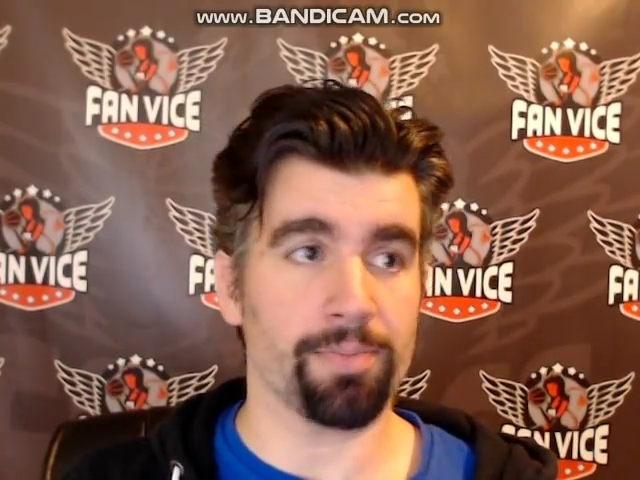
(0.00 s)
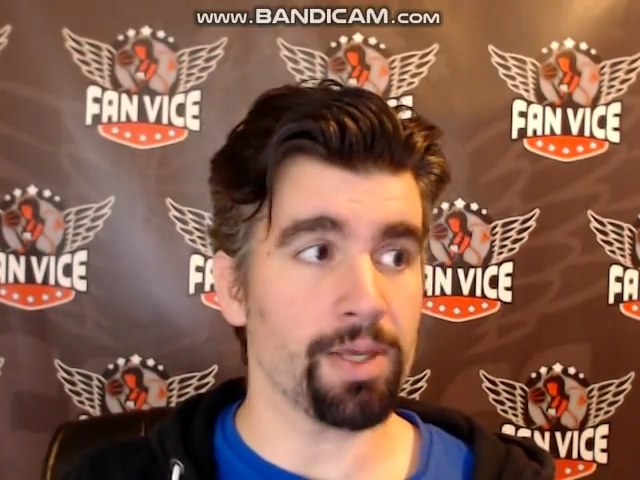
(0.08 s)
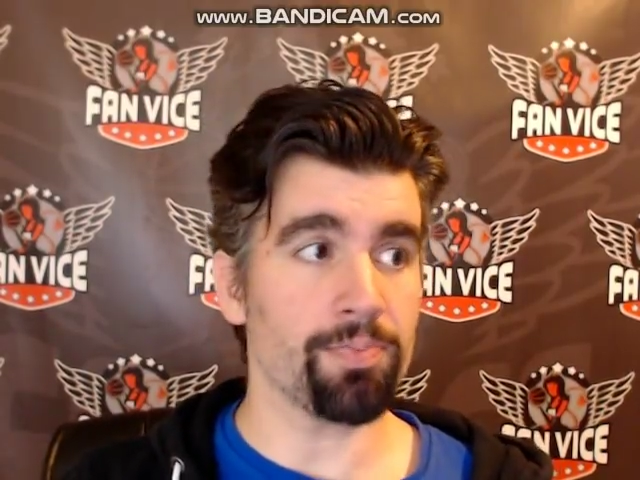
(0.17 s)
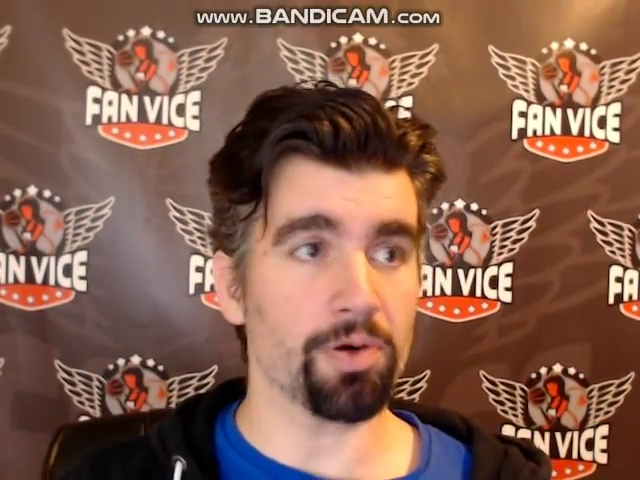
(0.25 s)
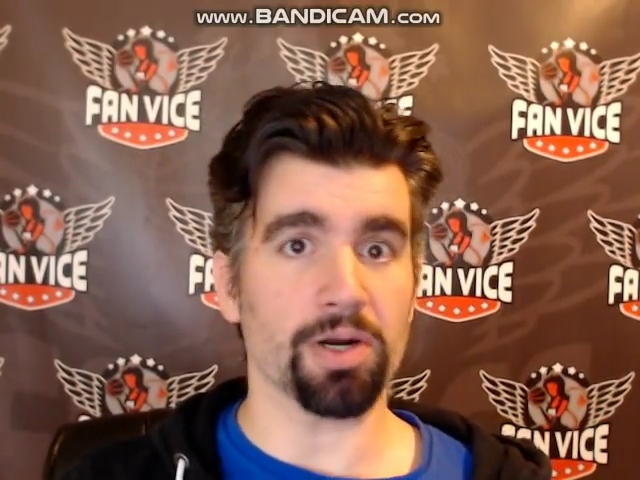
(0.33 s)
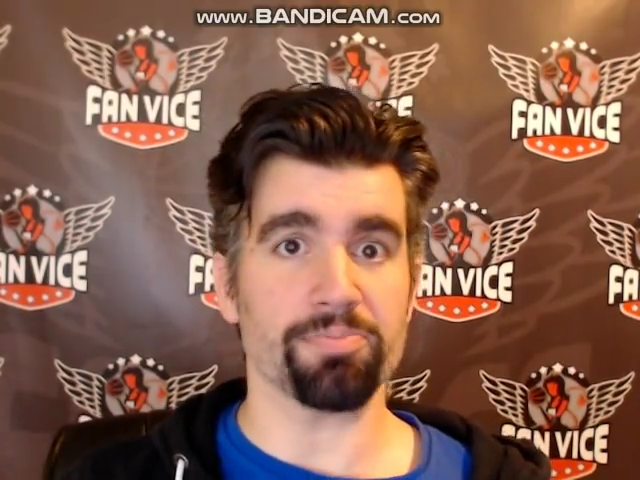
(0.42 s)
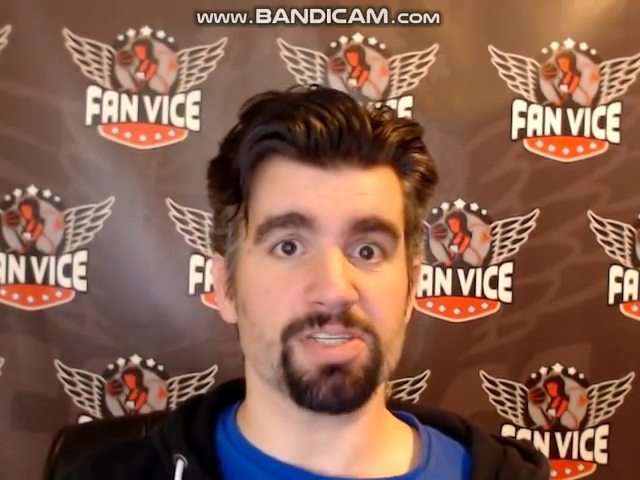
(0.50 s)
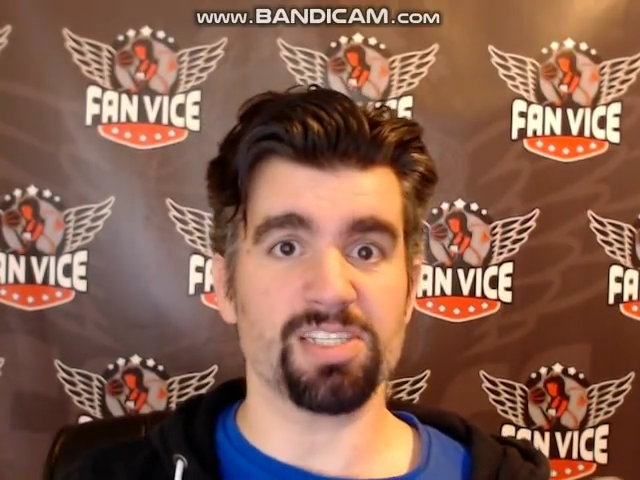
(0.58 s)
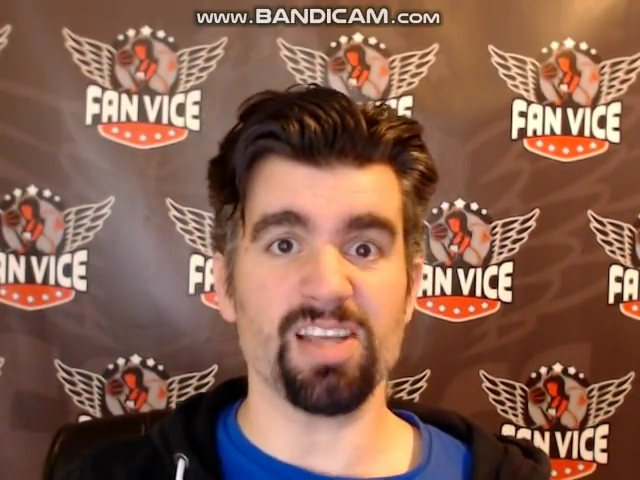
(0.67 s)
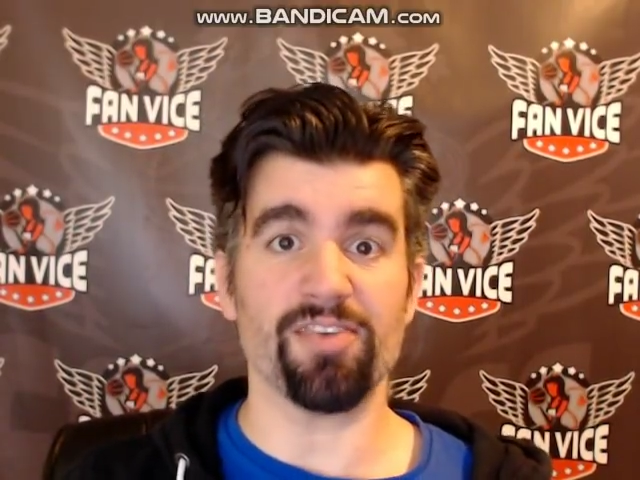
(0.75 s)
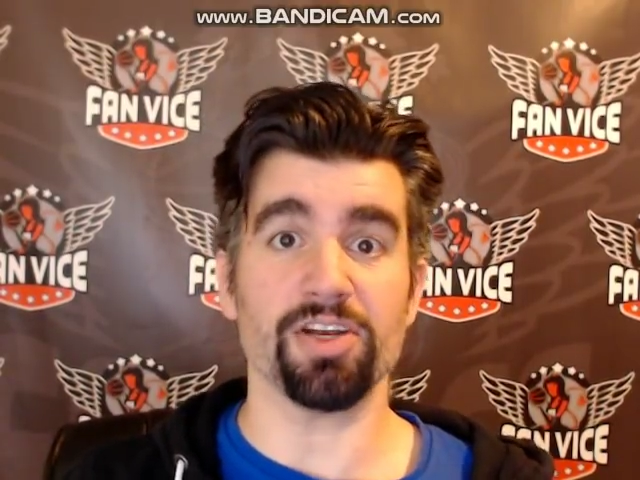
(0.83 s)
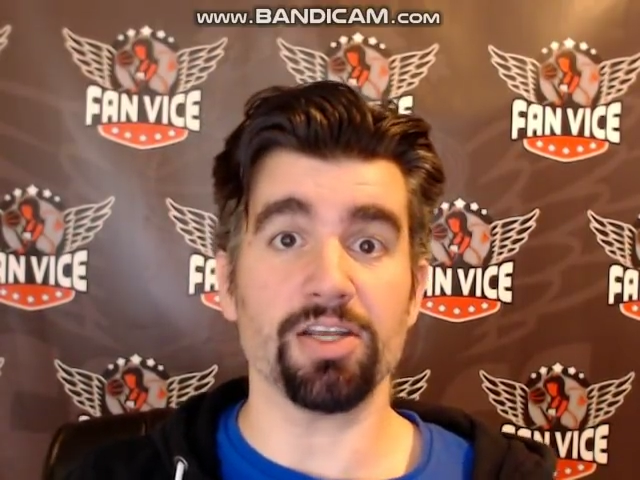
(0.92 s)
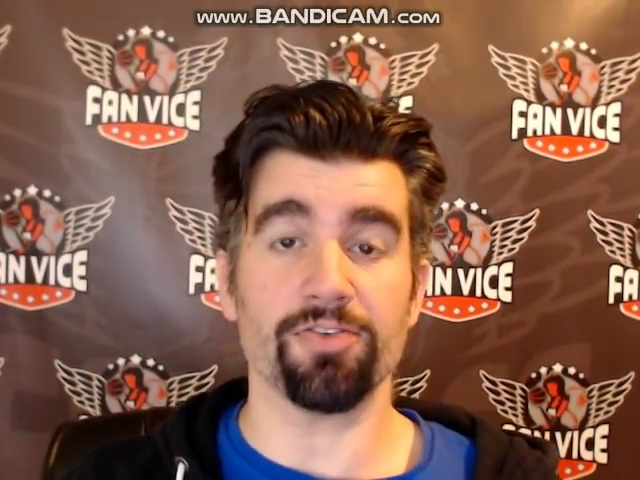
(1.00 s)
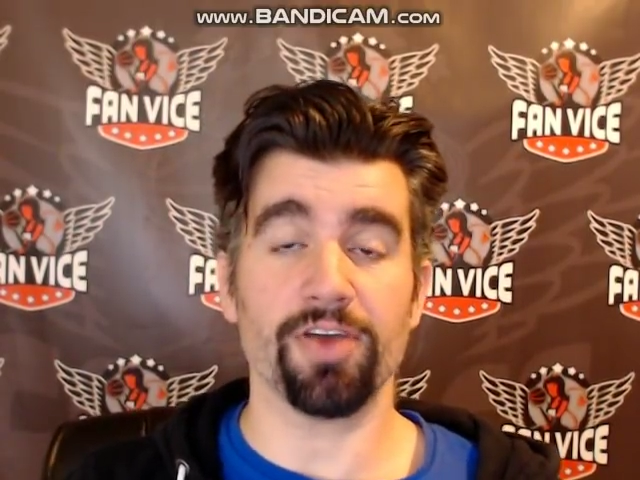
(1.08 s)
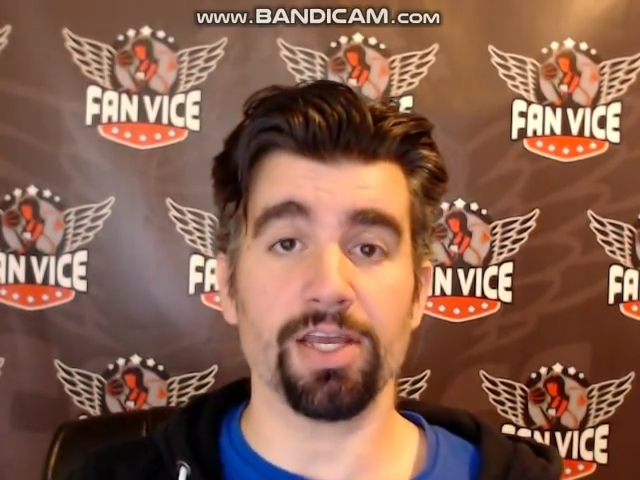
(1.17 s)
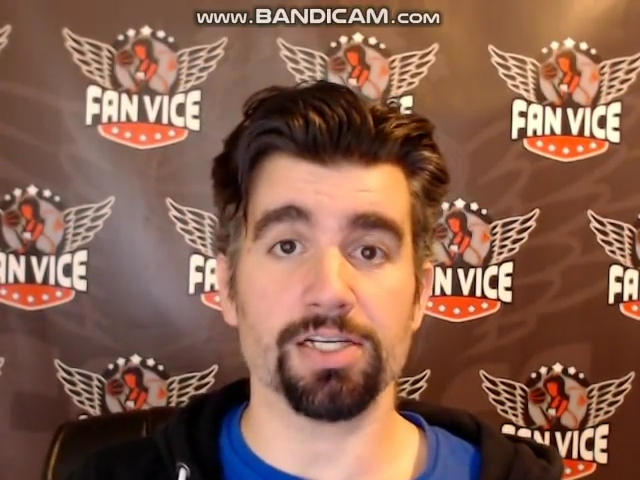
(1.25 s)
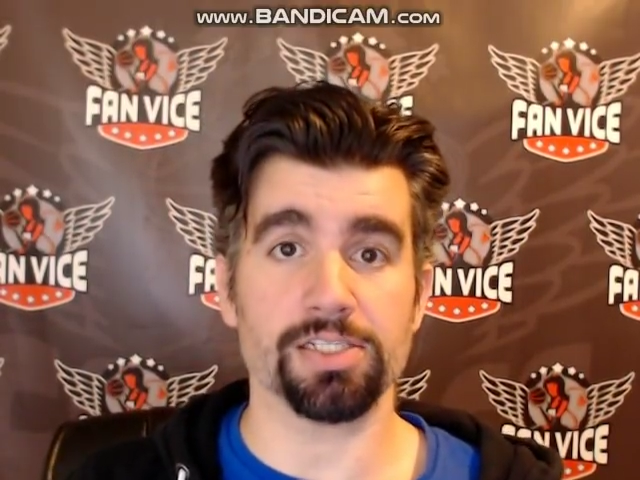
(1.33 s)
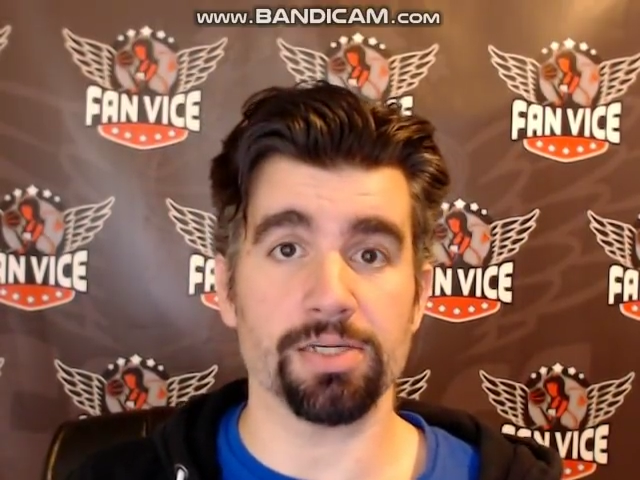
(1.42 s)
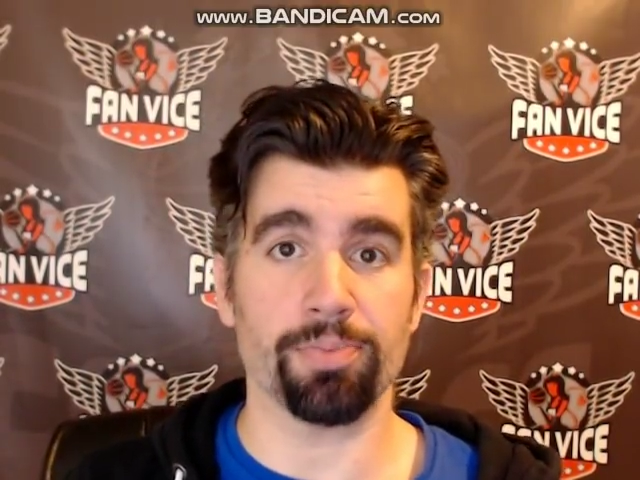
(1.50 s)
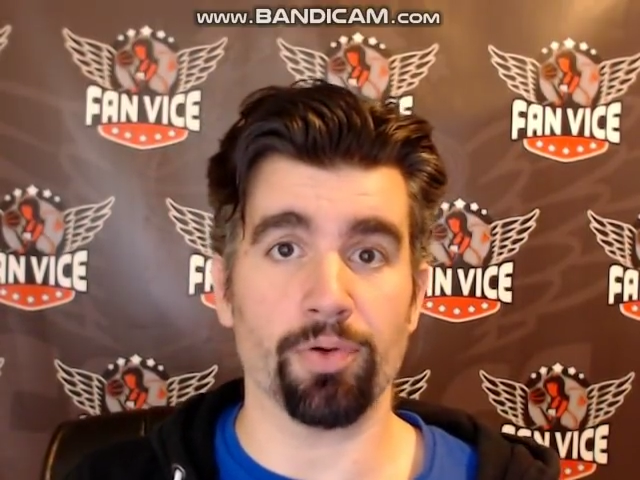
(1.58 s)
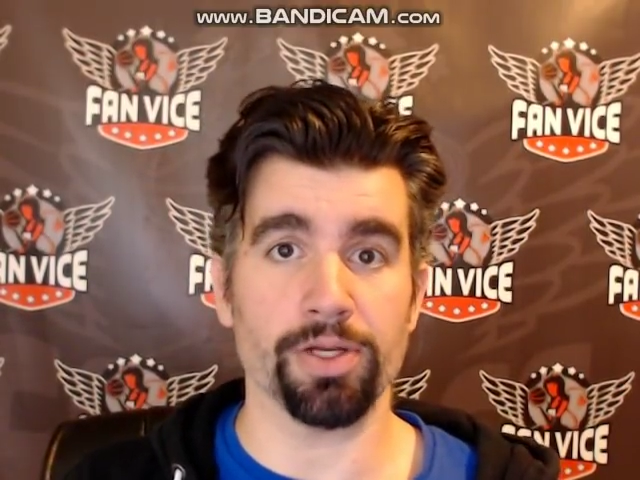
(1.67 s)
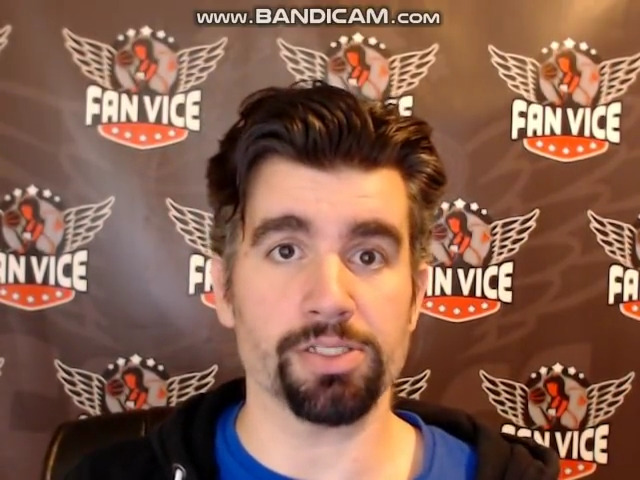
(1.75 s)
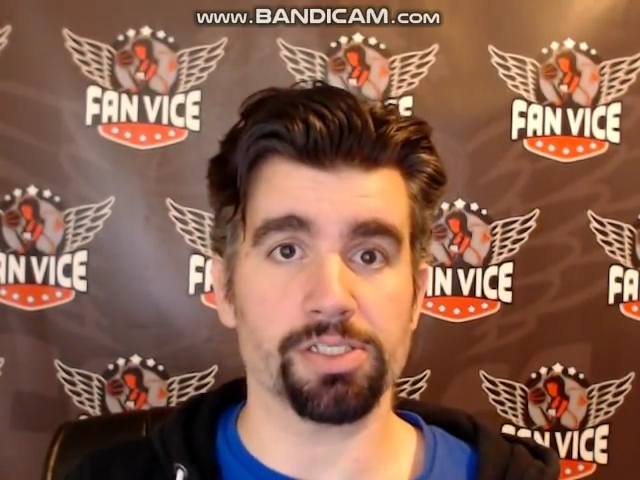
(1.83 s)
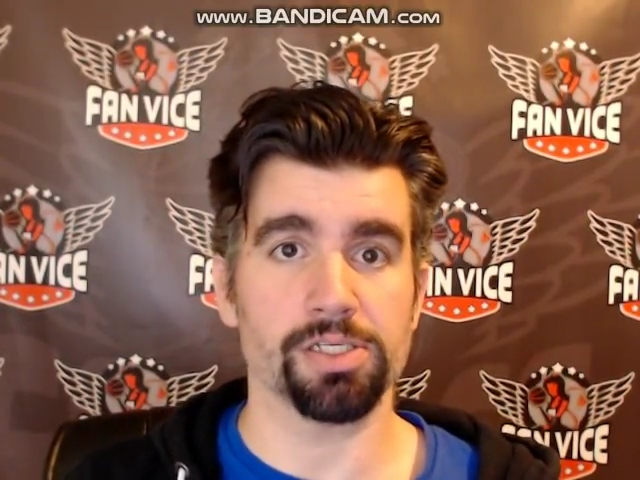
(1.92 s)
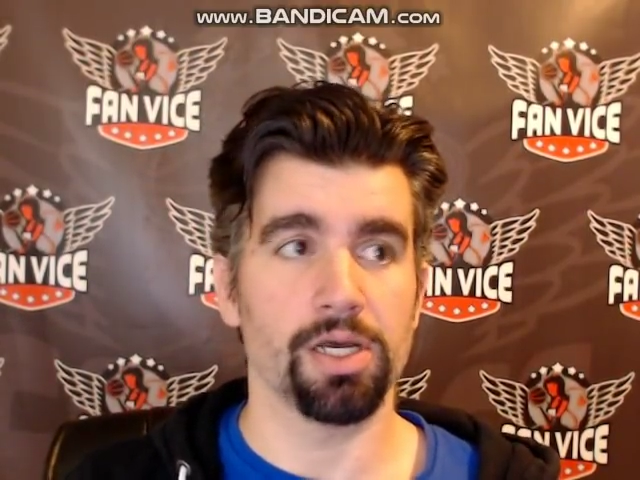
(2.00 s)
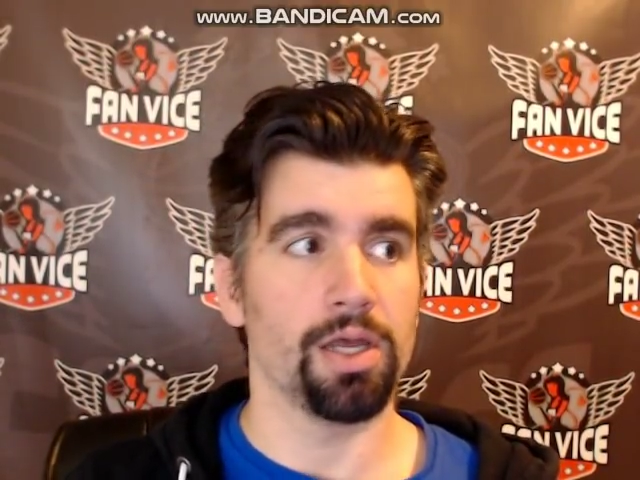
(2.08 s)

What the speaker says: He put up 70 fantasy points.